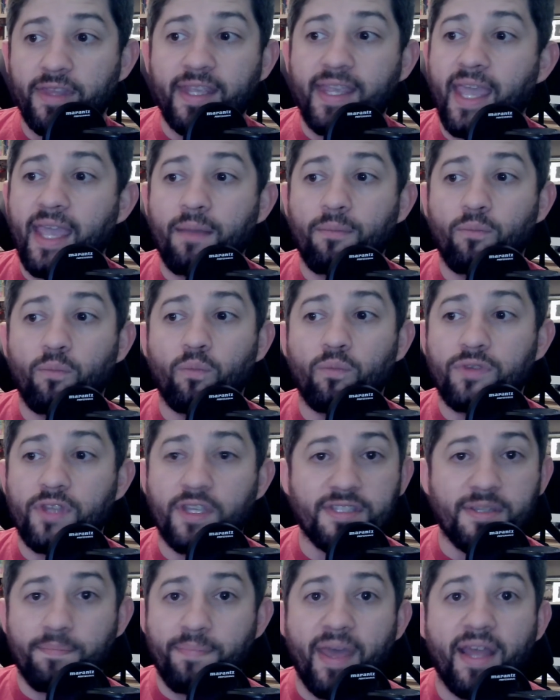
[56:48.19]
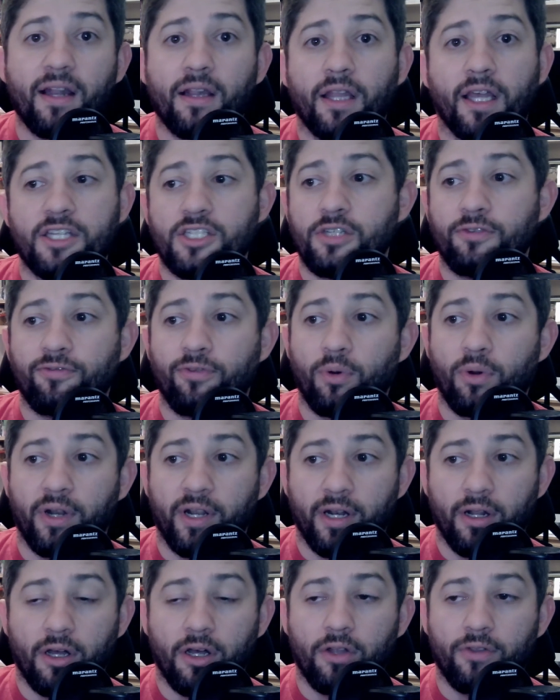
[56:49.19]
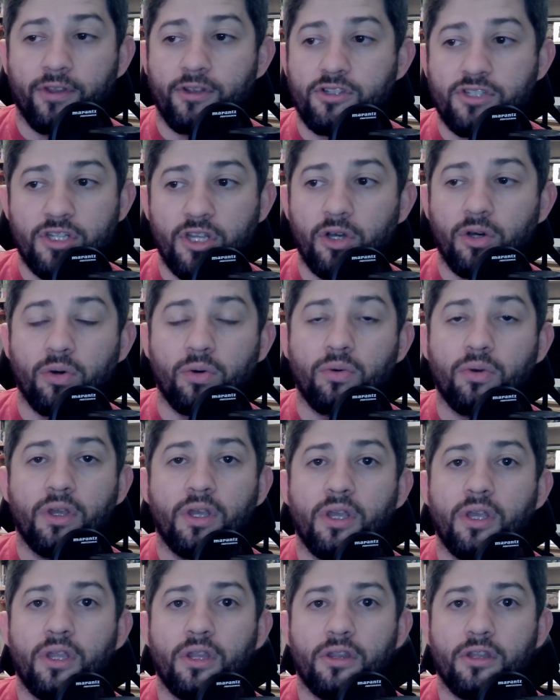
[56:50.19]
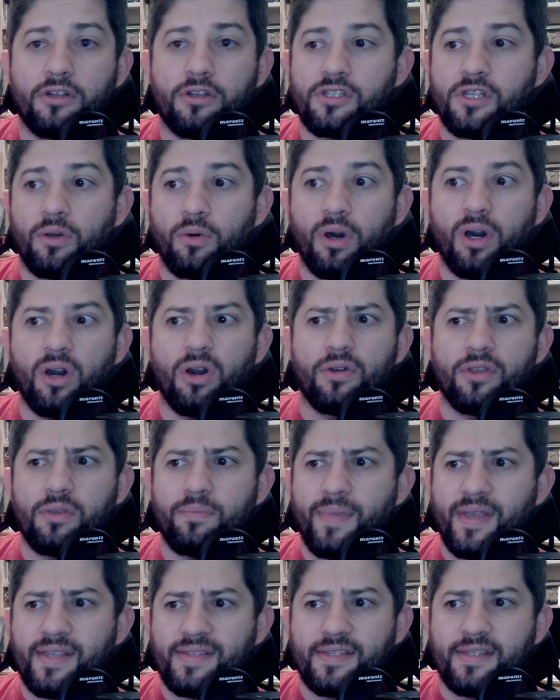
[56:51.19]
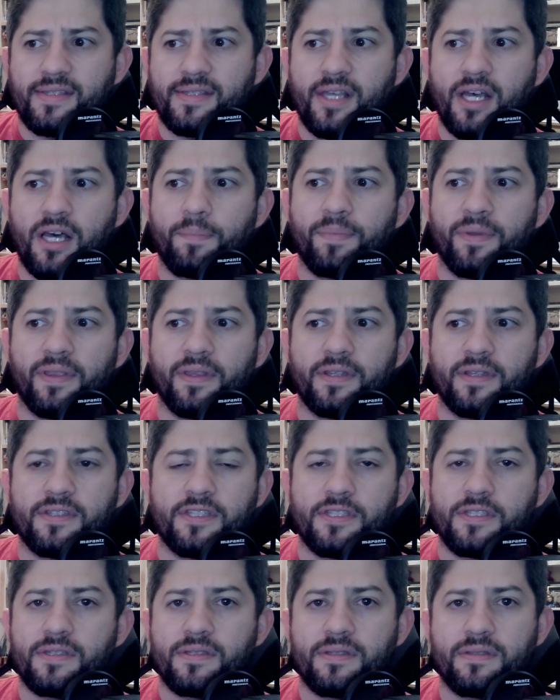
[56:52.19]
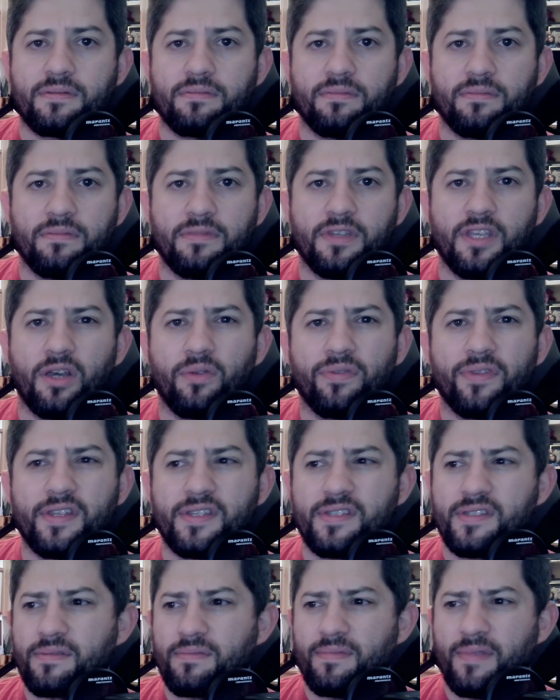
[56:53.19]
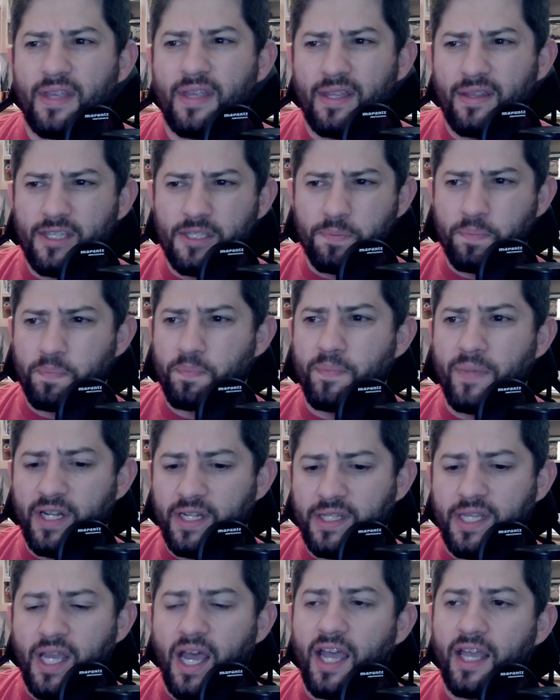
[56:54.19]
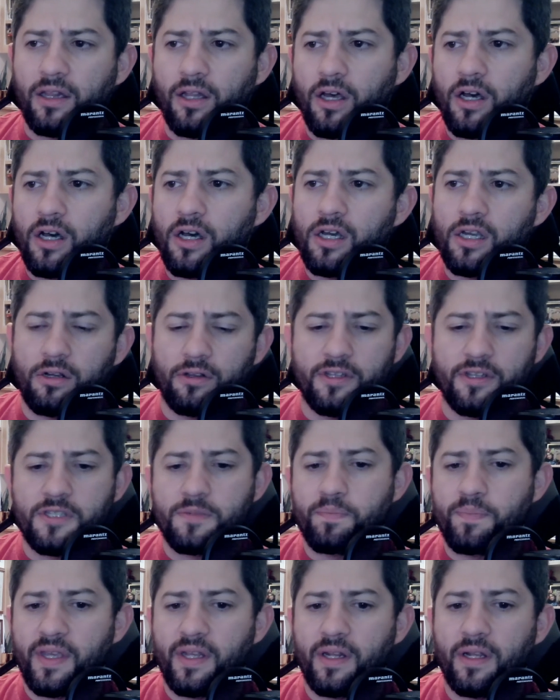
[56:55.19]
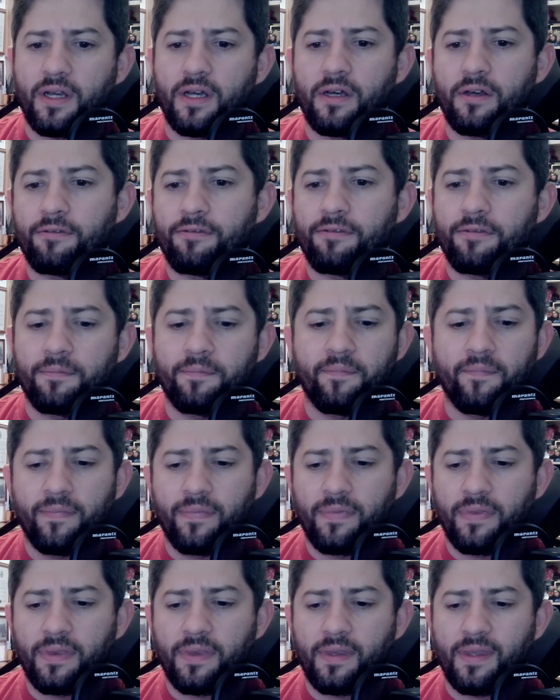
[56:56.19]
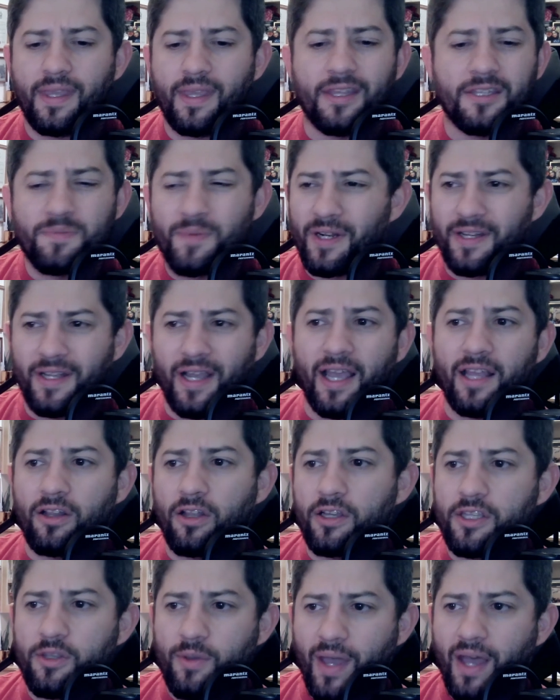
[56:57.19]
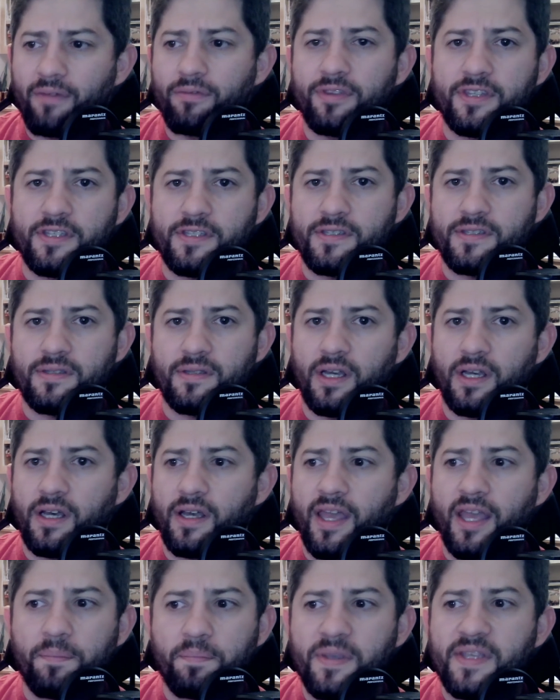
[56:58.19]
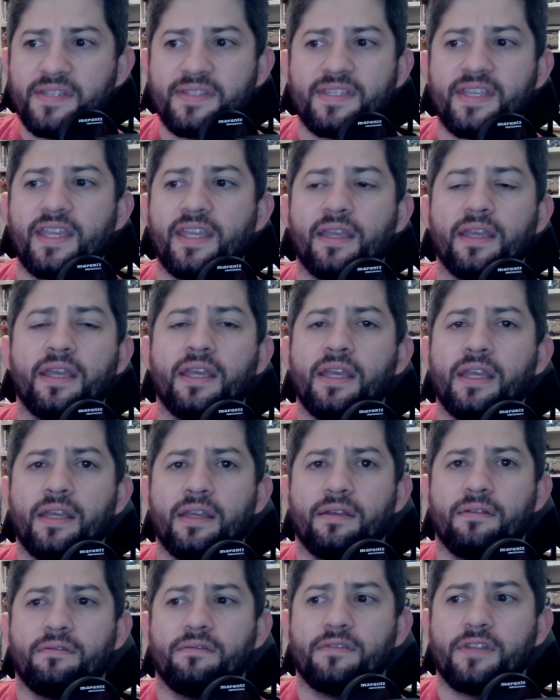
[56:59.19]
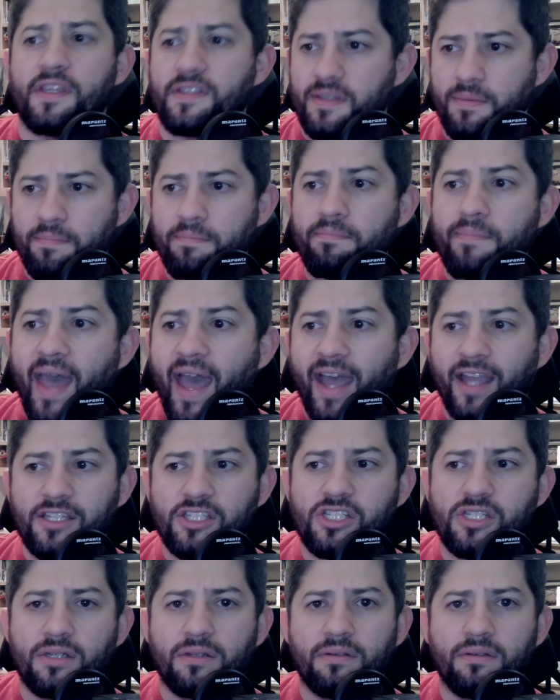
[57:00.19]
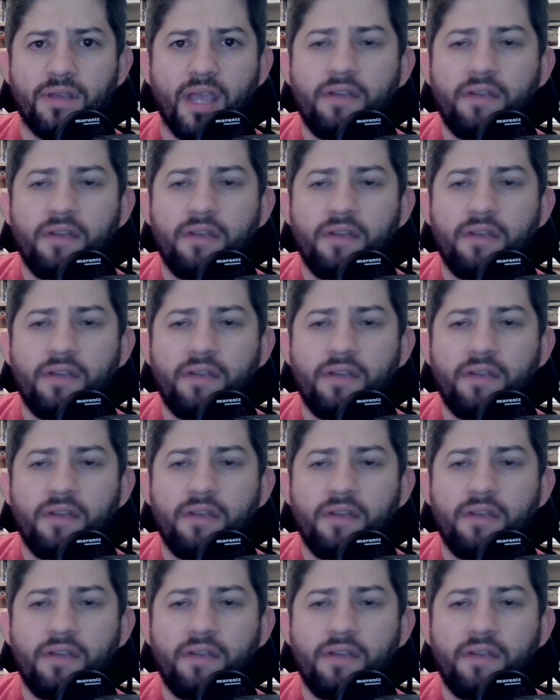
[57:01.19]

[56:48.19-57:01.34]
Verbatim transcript: The game doesn't penalize you for it at all. There's no there's no oh, you messed this up, and this is, you know, this this bit of dialogue or this bit of yeah, this bit of dialogue you have with this uh, N P C doesn't match.